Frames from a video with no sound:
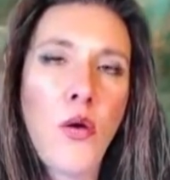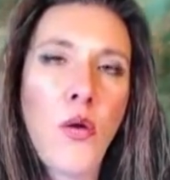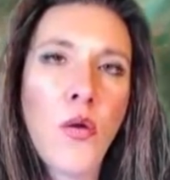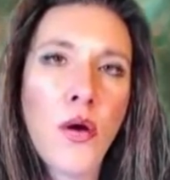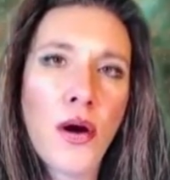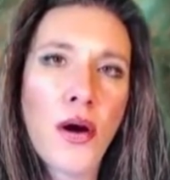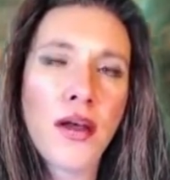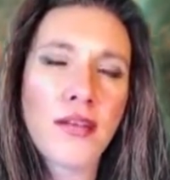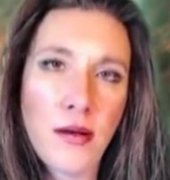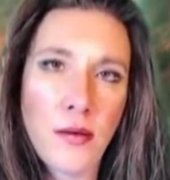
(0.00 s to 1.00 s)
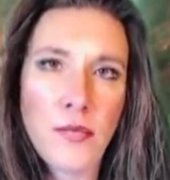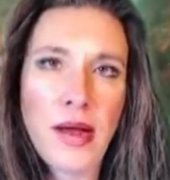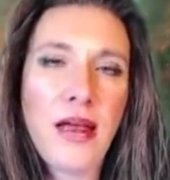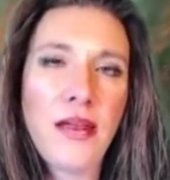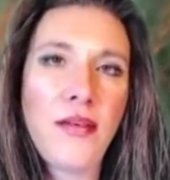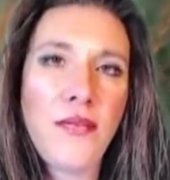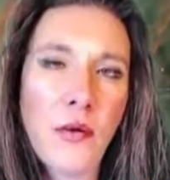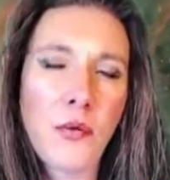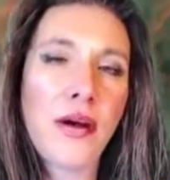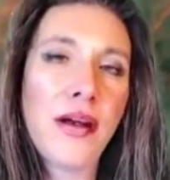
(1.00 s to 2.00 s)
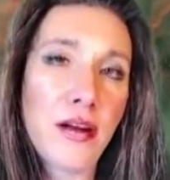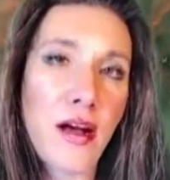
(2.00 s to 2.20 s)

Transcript: or somebody that they were in an